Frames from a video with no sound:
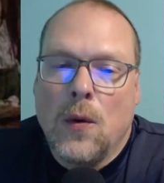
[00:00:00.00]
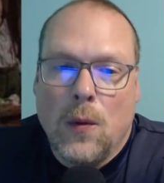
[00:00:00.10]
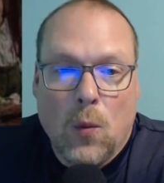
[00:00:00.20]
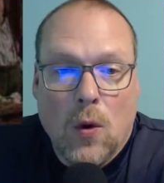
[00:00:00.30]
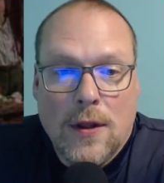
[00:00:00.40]

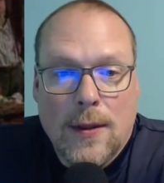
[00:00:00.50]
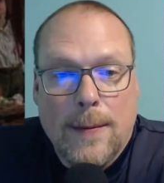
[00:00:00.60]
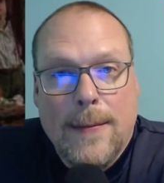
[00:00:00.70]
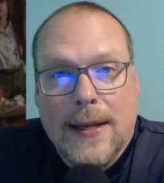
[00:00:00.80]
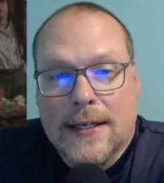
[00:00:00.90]
One of
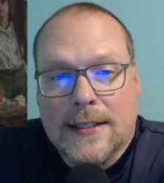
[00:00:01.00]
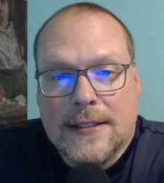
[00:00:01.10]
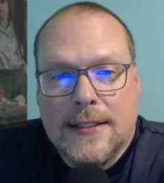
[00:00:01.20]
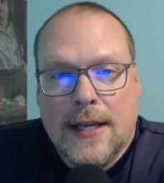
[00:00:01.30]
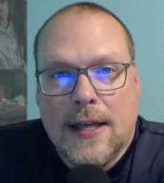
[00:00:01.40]
the
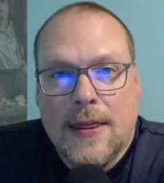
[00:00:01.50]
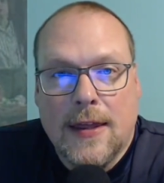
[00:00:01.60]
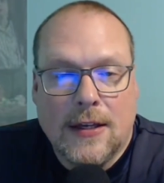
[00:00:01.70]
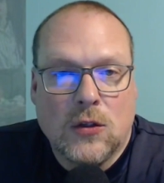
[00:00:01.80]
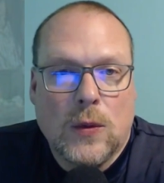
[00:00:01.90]
biggest
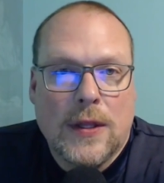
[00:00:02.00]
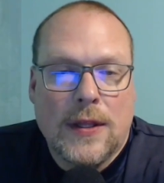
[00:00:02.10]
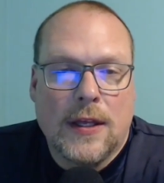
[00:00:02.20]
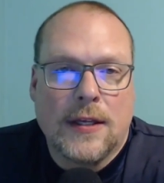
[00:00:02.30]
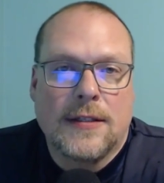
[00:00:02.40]
things with
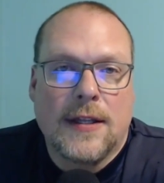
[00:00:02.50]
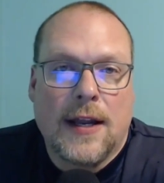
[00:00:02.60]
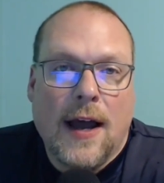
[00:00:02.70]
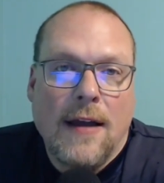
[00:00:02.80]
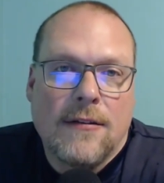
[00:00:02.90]
this
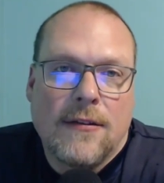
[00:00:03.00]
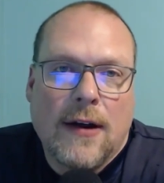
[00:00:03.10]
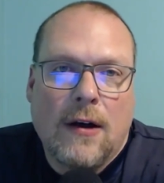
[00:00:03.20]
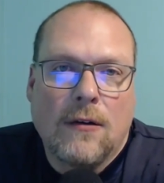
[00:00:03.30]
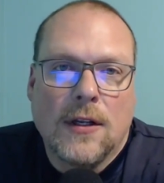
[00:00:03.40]
that I've
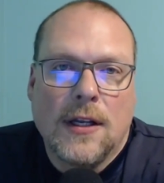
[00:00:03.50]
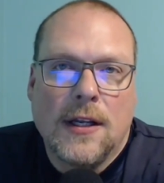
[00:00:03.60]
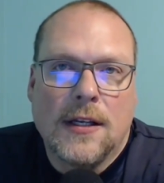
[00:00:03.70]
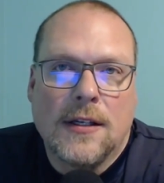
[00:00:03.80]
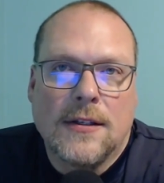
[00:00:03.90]
found
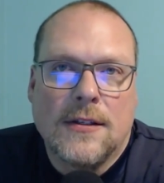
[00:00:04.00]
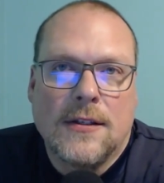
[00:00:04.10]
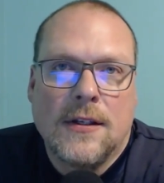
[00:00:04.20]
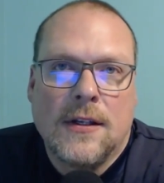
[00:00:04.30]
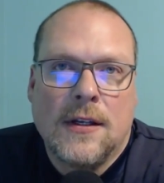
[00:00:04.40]

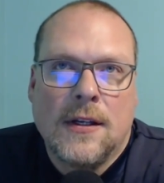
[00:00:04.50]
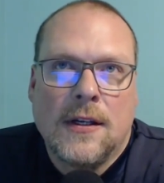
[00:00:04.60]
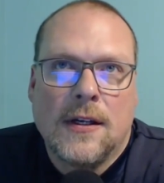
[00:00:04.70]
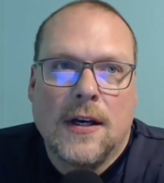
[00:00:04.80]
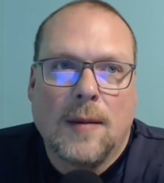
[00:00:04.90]
is
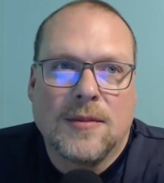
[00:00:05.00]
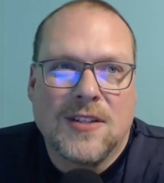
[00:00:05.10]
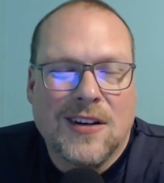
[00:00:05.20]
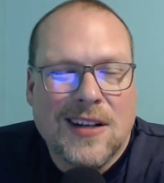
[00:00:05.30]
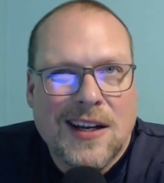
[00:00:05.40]
I'm
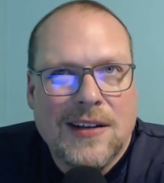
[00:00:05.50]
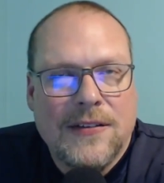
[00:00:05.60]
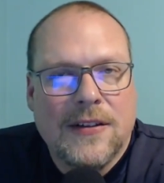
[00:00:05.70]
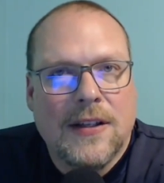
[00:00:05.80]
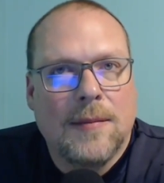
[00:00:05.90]
starting to kind of
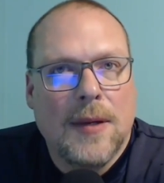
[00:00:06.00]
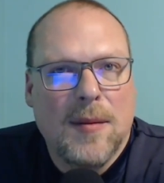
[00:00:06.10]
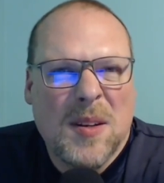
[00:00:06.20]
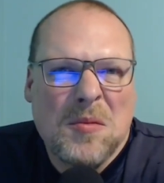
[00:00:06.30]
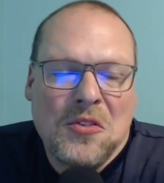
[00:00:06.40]
feel like
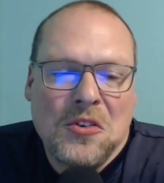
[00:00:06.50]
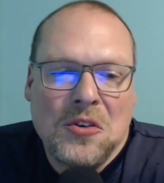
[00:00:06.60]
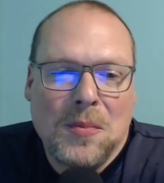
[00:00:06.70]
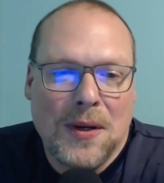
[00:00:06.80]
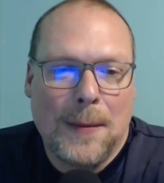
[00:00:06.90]
maybe I'm
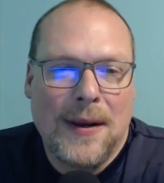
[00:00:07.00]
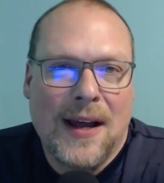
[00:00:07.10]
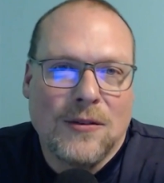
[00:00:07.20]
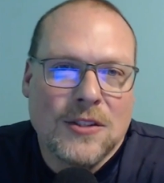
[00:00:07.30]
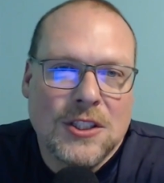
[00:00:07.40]
full, but I'm
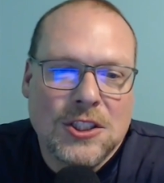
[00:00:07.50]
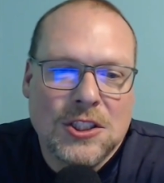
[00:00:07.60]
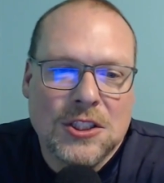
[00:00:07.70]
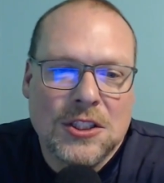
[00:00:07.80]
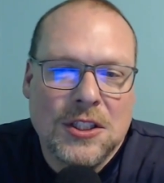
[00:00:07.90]
not really
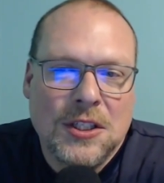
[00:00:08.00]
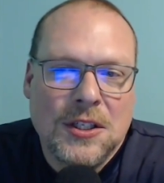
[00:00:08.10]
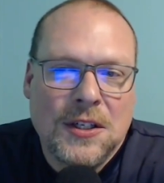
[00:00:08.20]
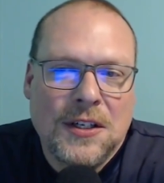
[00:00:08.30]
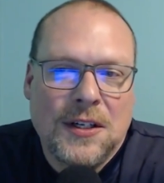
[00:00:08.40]
sure.
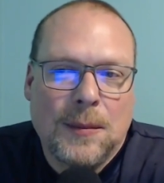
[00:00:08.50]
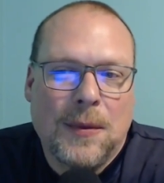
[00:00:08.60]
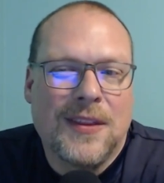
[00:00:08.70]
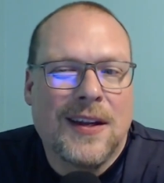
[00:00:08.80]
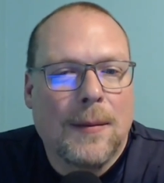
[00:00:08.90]

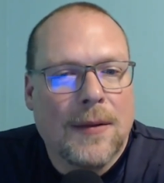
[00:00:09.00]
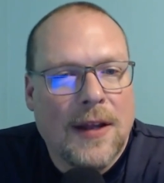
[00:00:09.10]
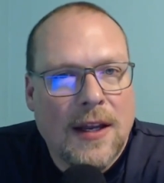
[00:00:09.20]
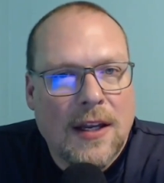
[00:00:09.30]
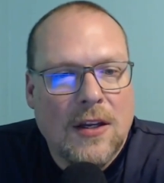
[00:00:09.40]
But then I'm
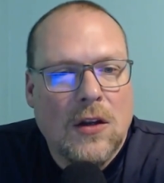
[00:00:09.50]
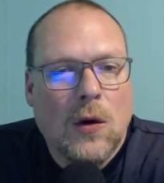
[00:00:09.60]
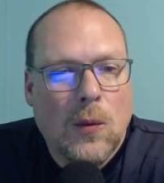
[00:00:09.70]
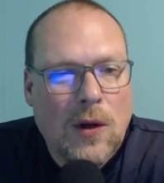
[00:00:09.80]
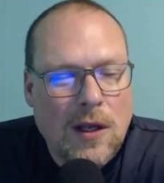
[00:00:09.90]
like, you
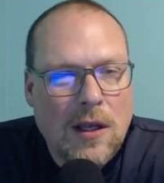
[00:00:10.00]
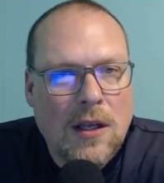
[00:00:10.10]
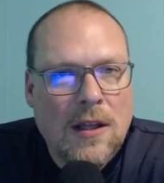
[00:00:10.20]
know what?